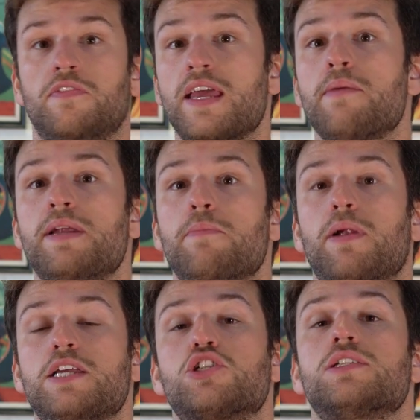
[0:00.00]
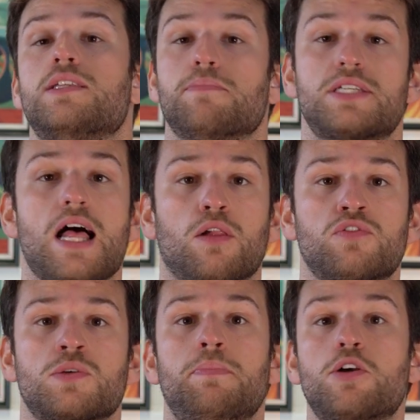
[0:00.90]
The data manipulations
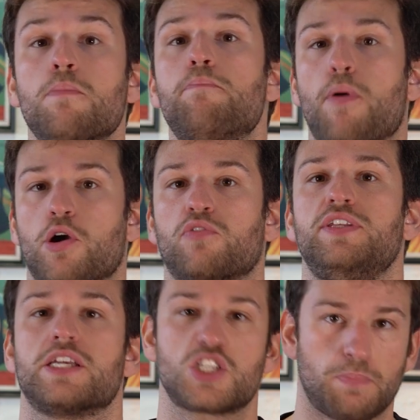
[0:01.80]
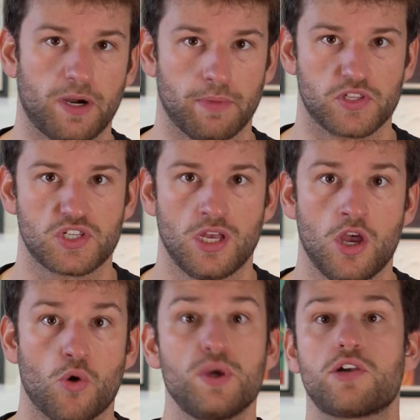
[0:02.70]
themselves become part of the experiment.
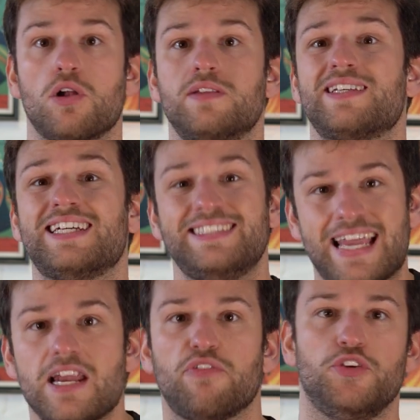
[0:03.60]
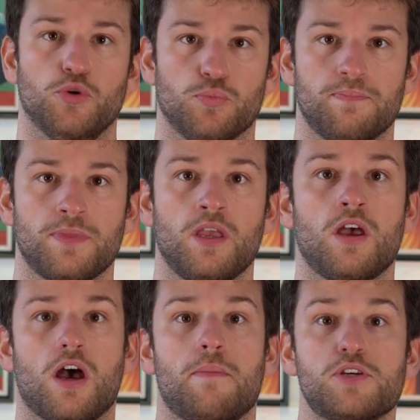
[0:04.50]
We call it a data view.
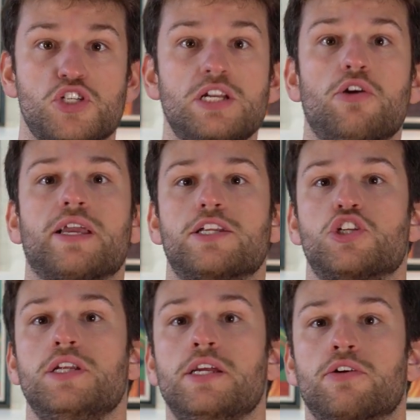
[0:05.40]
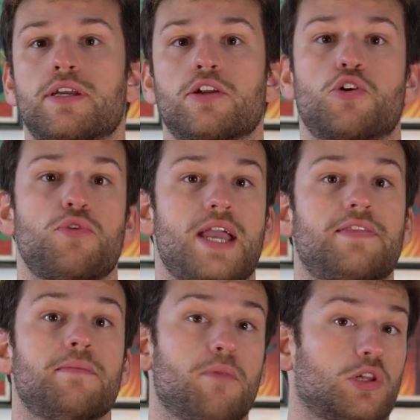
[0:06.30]
A machine learning engineer can
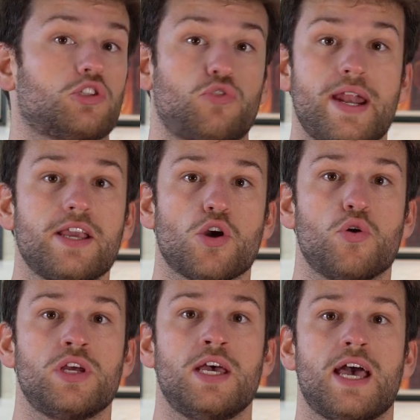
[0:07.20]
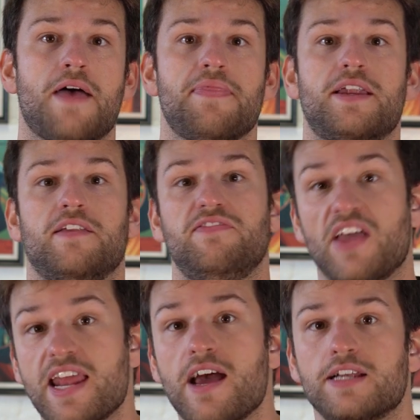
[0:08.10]
create the model training code, and then a
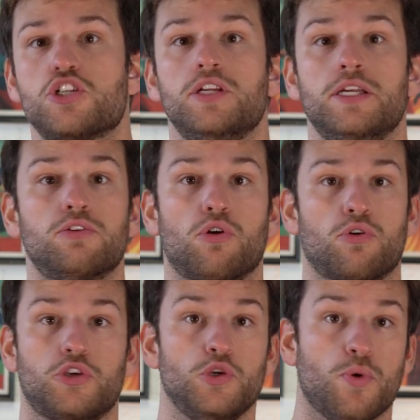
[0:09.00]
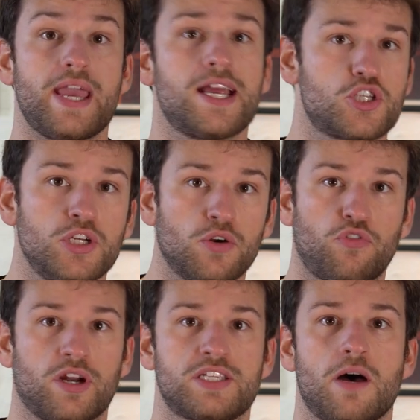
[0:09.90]
data engineer or Q A engineer,
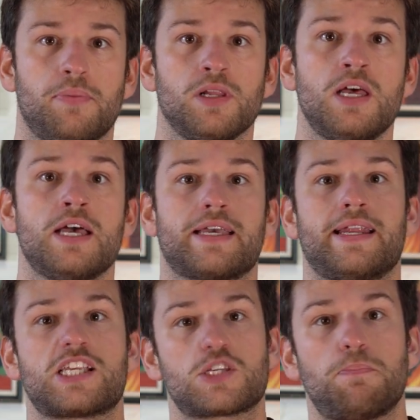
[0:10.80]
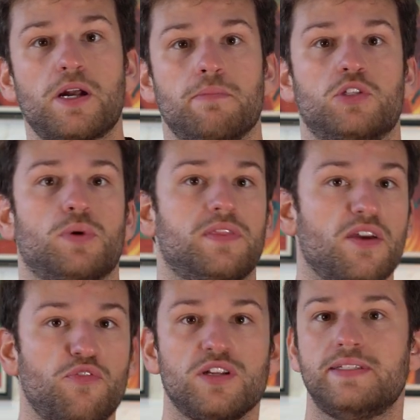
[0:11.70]
for example, can experiment with
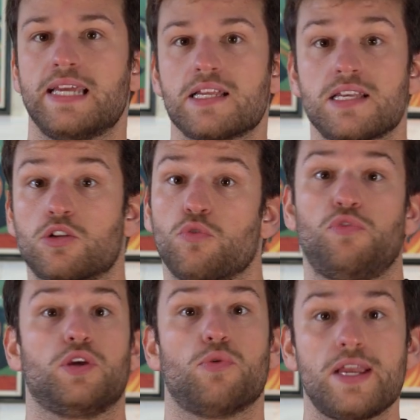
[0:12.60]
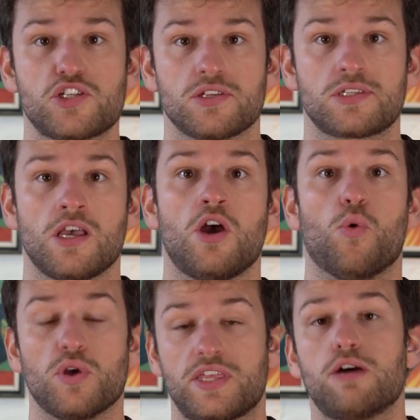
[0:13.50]
different dataset configurations
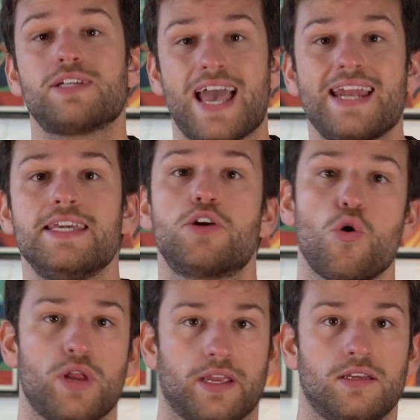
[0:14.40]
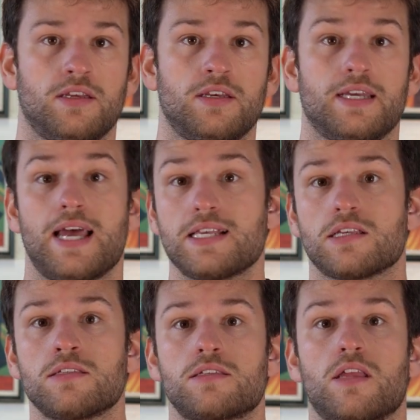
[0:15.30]
without any coding. In
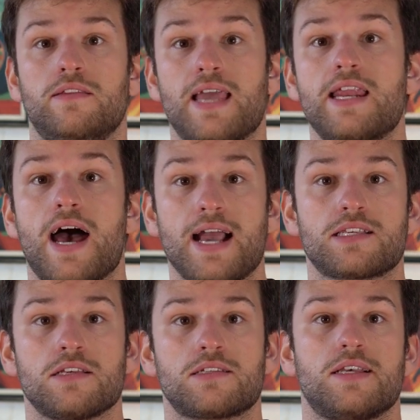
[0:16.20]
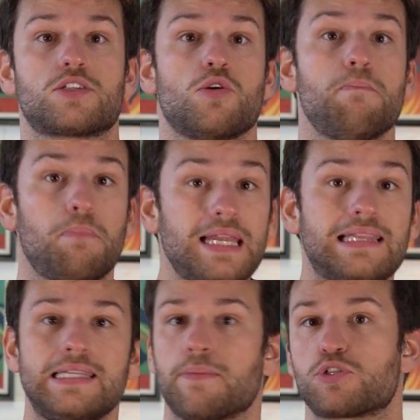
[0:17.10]
essence, the data access is completely